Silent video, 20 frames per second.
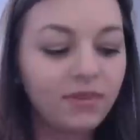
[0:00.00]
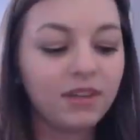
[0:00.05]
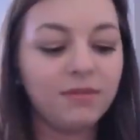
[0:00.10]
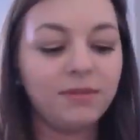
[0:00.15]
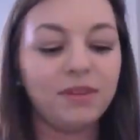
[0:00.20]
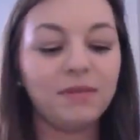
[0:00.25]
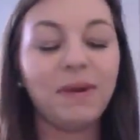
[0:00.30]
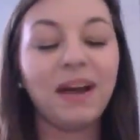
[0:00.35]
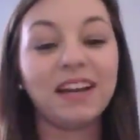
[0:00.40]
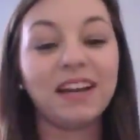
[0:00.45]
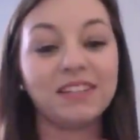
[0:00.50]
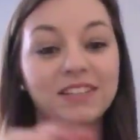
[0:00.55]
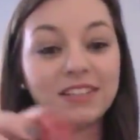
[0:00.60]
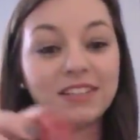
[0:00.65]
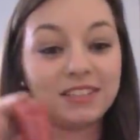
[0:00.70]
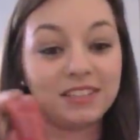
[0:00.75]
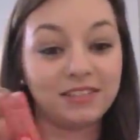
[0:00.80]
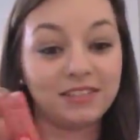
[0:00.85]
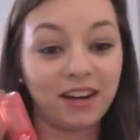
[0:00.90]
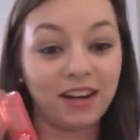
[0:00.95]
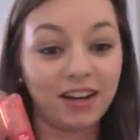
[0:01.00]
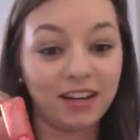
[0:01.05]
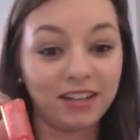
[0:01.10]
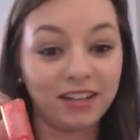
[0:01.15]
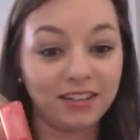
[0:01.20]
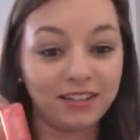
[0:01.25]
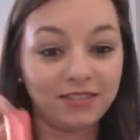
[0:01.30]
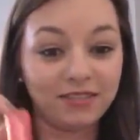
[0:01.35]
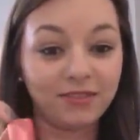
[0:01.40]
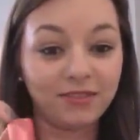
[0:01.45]
I mean, the packaging's
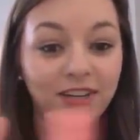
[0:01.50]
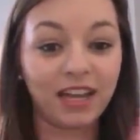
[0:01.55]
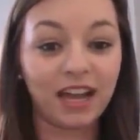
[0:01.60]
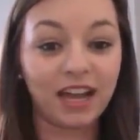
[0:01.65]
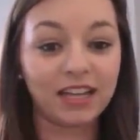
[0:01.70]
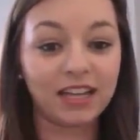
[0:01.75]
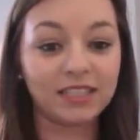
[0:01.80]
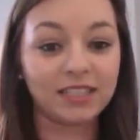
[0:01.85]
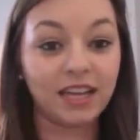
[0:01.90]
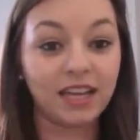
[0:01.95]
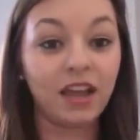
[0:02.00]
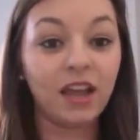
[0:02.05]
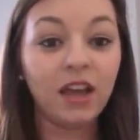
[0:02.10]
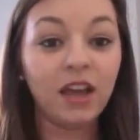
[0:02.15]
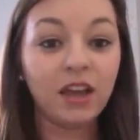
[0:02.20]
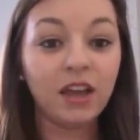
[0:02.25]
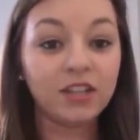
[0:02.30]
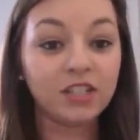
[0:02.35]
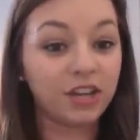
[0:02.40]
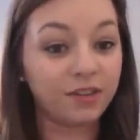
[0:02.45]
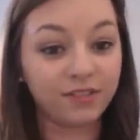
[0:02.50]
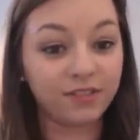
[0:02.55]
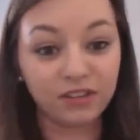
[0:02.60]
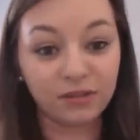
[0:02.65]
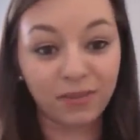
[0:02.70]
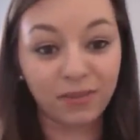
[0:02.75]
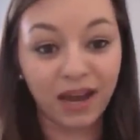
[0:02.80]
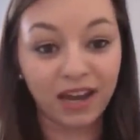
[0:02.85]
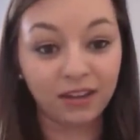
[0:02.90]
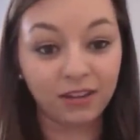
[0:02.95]
great, really handy. Shove it in
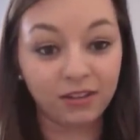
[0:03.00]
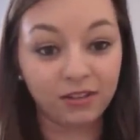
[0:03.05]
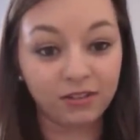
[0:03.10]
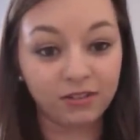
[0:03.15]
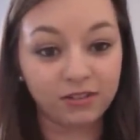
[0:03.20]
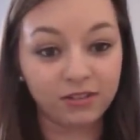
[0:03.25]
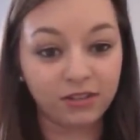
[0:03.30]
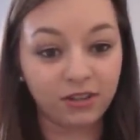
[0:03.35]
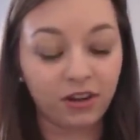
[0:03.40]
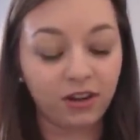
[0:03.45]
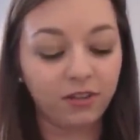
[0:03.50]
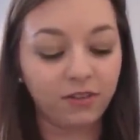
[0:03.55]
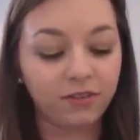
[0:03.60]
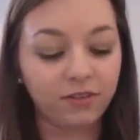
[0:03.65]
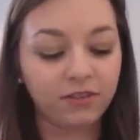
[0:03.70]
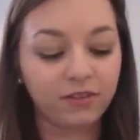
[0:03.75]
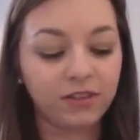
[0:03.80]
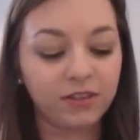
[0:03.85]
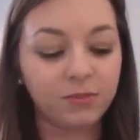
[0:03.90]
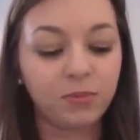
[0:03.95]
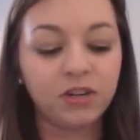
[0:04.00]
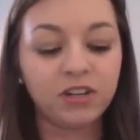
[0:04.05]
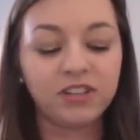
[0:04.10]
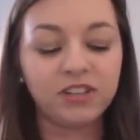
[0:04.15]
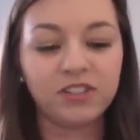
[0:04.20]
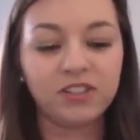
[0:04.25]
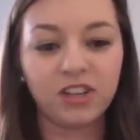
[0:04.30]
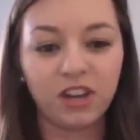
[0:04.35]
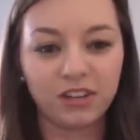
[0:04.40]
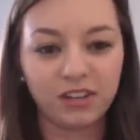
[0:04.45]
your bag, you're good to go. It's pretty
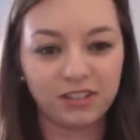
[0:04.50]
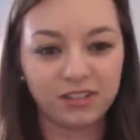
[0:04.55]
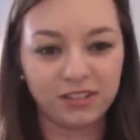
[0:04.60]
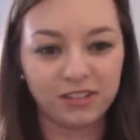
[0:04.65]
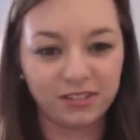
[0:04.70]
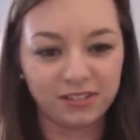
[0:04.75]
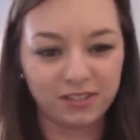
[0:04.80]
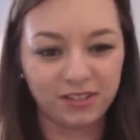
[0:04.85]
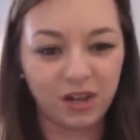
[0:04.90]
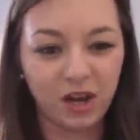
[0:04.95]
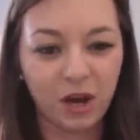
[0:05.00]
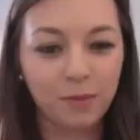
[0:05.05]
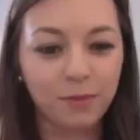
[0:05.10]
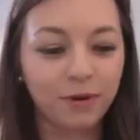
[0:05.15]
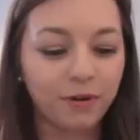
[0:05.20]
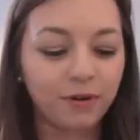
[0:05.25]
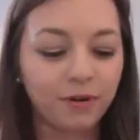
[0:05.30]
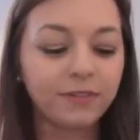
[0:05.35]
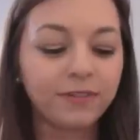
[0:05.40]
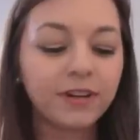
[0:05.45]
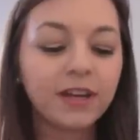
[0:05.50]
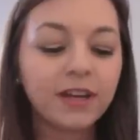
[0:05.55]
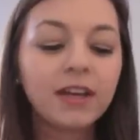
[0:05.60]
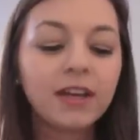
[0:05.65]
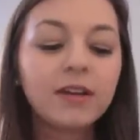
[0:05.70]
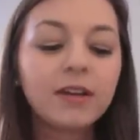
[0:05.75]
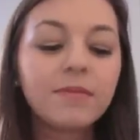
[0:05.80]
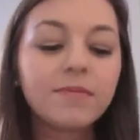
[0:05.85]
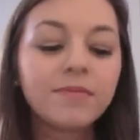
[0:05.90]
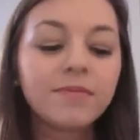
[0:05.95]
sturdy, so it doesn't come off.
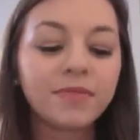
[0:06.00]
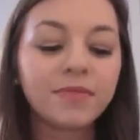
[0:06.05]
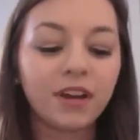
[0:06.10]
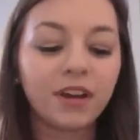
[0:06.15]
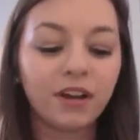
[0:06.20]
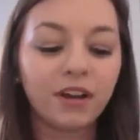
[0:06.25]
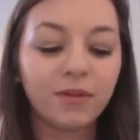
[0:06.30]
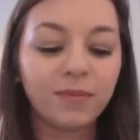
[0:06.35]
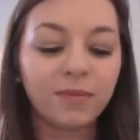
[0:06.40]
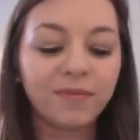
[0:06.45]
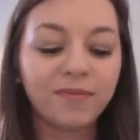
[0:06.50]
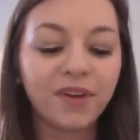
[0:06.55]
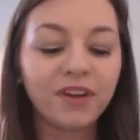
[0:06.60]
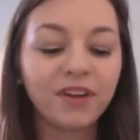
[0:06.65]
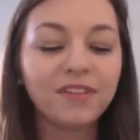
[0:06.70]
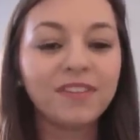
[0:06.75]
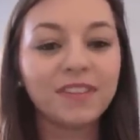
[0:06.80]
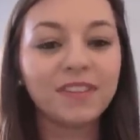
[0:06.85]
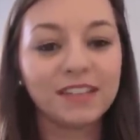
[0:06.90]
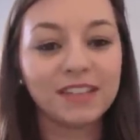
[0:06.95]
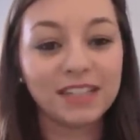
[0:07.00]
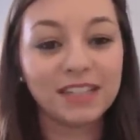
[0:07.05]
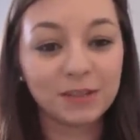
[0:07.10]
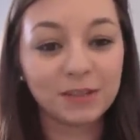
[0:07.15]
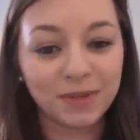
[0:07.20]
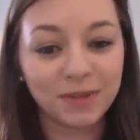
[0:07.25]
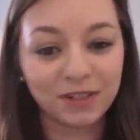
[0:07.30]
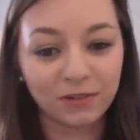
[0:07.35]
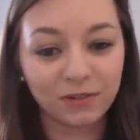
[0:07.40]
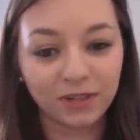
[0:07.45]
Only thing that is a
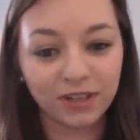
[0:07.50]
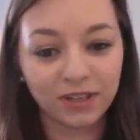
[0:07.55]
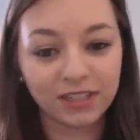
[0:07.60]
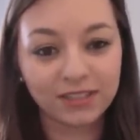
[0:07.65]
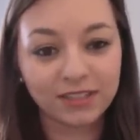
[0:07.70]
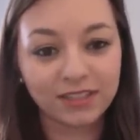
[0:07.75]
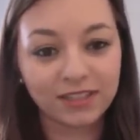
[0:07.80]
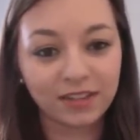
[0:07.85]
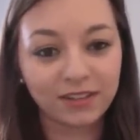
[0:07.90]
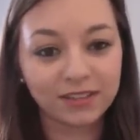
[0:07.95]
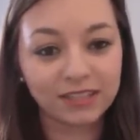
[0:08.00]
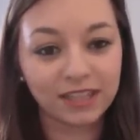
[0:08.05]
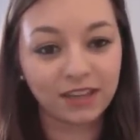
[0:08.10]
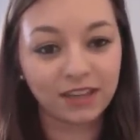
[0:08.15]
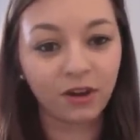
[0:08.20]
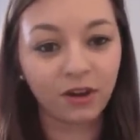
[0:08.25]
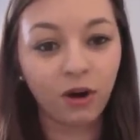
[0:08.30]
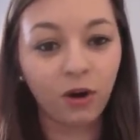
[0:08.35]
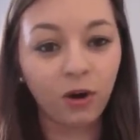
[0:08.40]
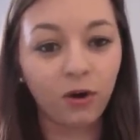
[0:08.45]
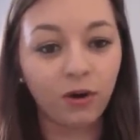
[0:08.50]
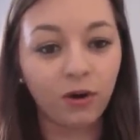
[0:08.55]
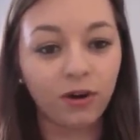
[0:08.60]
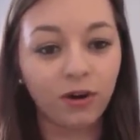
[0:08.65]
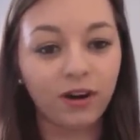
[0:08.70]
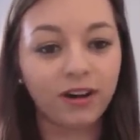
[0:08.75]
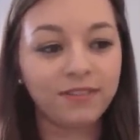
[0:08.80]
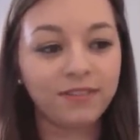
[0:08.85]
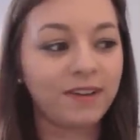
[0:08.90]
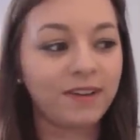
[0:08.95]
bit annoying is now it's getting hot.
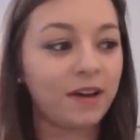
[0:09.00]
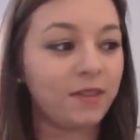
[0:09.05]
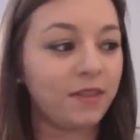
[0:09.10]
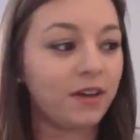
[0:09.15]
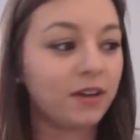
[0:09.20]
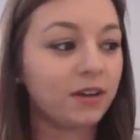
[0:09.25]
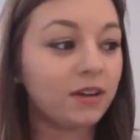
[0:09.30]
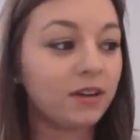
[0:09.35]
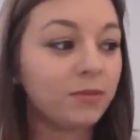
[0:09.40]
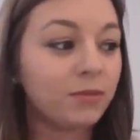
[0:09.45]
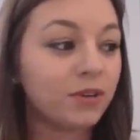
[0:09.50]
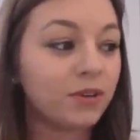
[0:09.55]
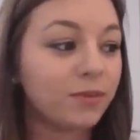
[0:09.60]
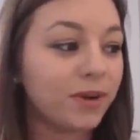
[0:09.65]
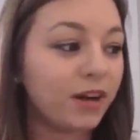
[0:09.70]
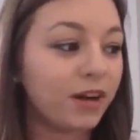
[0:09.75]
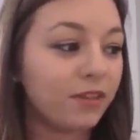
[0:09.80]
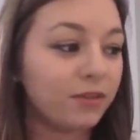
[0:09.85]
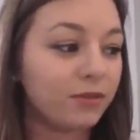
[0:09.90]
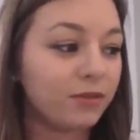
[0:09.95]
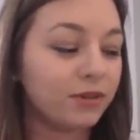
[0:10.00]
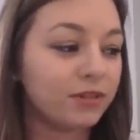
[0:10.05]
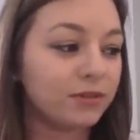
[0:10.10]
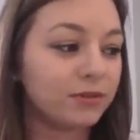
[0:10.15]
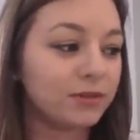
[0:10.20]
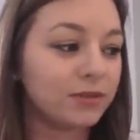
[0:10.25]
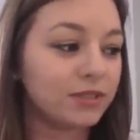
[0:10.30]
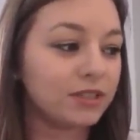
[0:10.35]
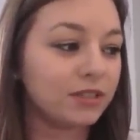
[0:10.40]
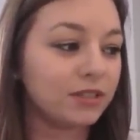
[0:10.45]
I found that one of my other ones,
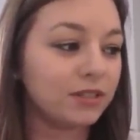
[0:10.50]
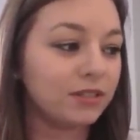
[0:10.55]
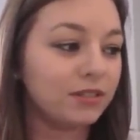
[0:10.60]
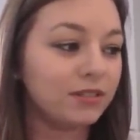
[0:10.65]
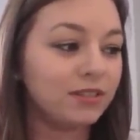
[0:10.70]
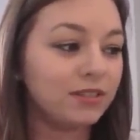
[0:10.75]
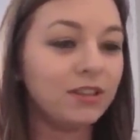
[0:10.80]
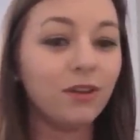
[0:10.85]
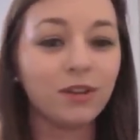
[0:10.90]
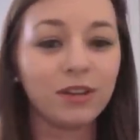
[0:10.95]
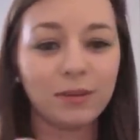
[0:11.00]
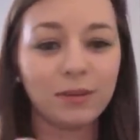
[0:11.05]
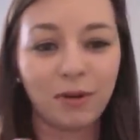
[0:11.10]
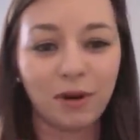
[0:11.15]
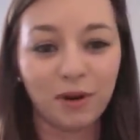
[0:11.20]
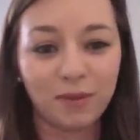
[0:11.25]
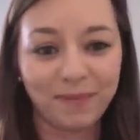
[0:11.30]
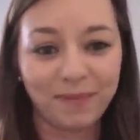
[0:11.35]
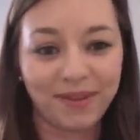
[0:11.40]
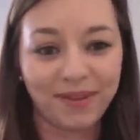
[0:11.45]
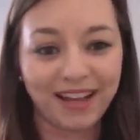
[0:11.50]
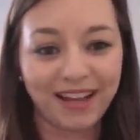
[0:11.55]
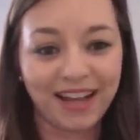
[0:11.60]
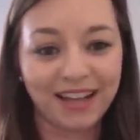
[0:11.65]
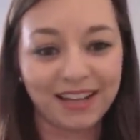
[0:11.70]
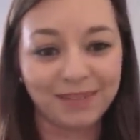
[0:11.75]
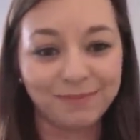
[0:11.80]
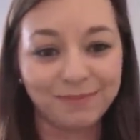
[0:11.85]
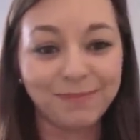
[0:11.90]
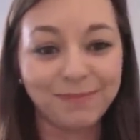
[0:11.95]
which Lollipop that I
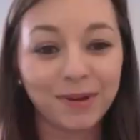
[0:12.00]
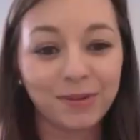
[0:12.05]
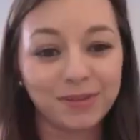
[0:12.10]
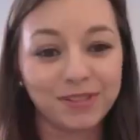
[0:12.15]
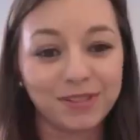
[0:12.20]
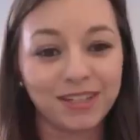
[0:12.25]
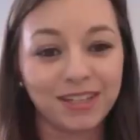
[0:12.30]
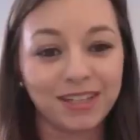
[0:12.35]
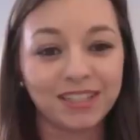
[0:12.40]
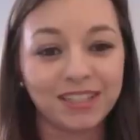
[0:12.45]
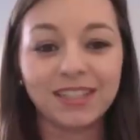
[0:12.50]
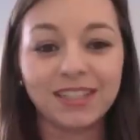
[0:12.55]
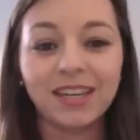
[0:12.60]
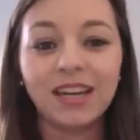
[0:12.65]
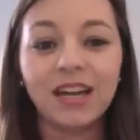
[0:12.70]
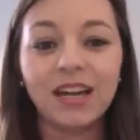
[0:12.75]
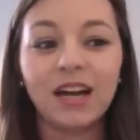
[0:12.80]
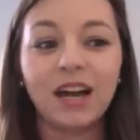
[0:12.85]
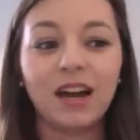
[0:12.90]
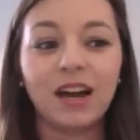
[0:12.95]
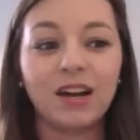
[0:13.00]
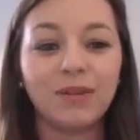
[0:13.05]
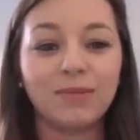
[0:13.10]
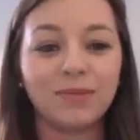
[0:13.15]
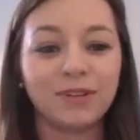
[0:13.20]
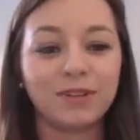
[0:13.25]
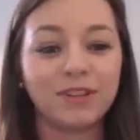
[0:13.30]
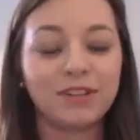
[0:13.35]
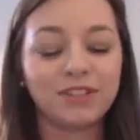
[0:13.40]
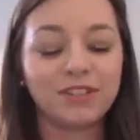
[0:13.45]
had, melted.
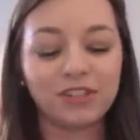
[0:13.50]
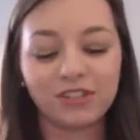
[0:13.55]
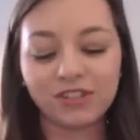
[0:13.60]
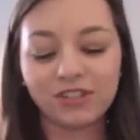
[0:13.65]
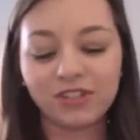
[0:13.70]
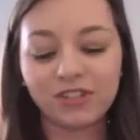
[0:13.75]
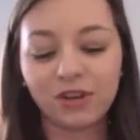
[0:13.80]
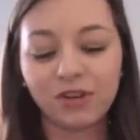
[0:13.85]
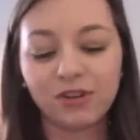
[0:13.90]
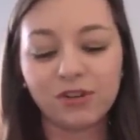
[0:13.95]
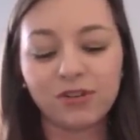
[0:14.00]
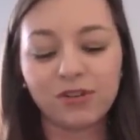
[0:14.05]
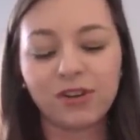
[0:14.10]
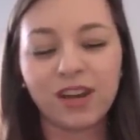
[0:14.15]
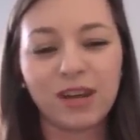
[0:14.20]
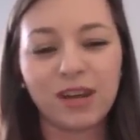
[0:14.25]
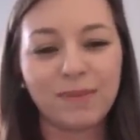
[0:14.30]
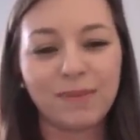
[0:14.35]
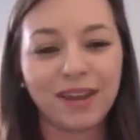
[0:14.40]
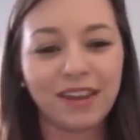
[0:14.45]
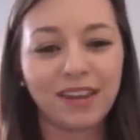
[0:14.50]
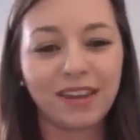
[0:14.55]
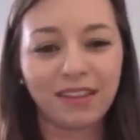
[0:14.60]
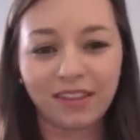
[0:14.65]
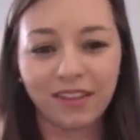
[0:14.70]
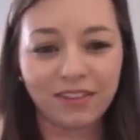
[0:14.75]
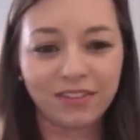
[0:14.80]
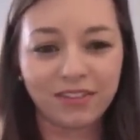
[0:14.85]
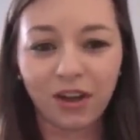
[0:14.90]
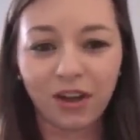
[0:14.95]
Because they're just so creamy.
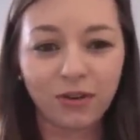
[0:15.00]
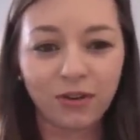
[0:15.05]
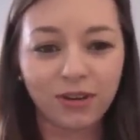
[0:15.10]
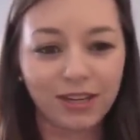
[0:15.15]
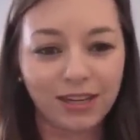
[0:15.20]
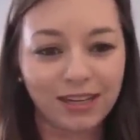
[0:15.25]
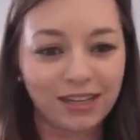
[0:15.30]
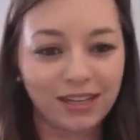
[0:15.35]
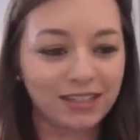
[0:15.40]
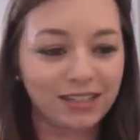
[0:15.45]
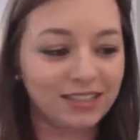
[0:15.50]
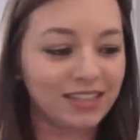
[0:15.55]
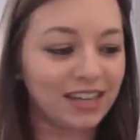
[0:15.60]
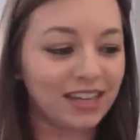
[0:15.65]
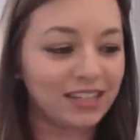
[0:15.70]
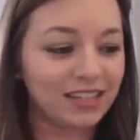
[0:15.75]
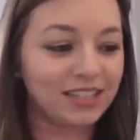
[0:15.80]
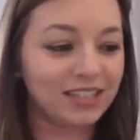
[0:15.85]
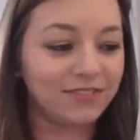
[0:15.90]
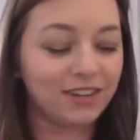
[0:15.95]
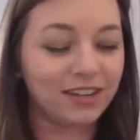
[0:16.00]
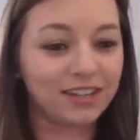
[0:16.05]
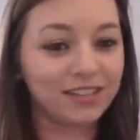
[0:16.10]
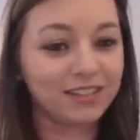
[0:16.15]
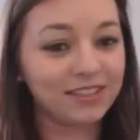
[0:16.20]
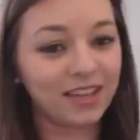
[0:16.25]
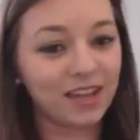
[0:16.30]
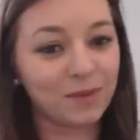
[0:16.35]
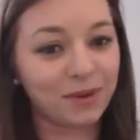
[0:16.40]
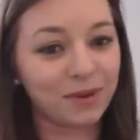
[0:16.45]
That's the only negative I can
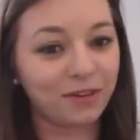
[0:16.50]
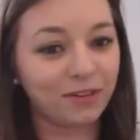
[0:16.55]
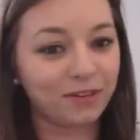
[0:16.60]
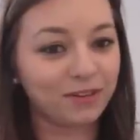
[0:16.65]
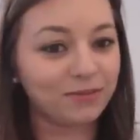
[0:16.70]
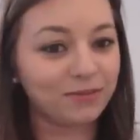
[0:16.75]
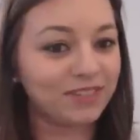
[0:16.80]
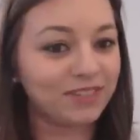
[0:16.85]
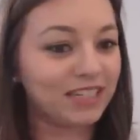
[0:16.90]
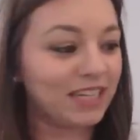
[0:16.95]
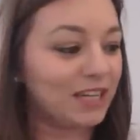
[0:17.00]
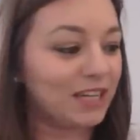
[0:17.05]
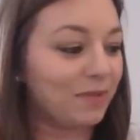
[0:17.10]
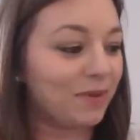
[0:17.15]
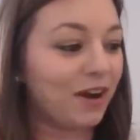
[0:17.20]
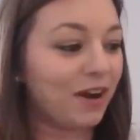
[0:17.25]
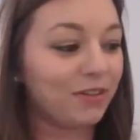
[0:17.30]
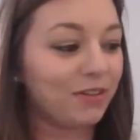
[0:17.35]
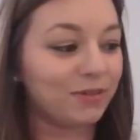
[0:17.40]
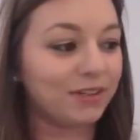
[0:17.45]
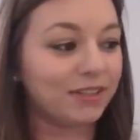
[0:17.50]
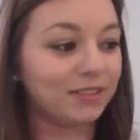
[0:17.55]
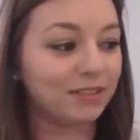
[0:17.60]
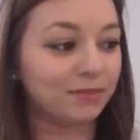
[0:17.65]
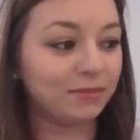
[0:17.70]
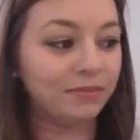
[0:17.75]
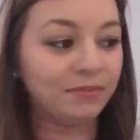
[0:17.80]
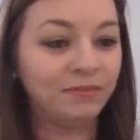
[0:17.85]
say about them, really. Otherwise...